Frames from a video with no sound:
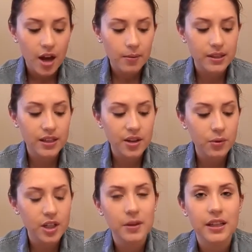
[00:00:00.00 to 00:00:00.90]
because I didn't
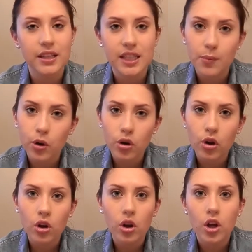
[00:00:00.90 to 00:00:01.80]
want it to be like a
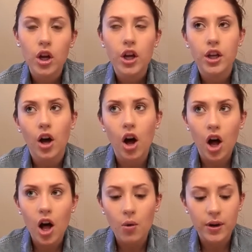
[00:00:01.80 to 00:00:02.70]
typical
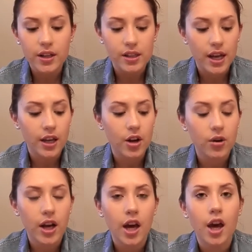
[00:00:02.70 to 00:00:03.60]
haul where it's like,
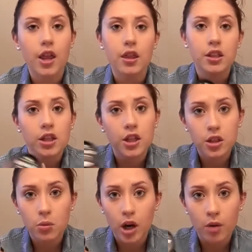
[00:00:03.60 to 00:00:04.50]
okay, this
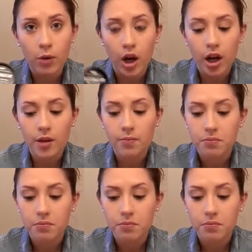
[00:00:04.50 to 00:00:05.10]
is what I bought,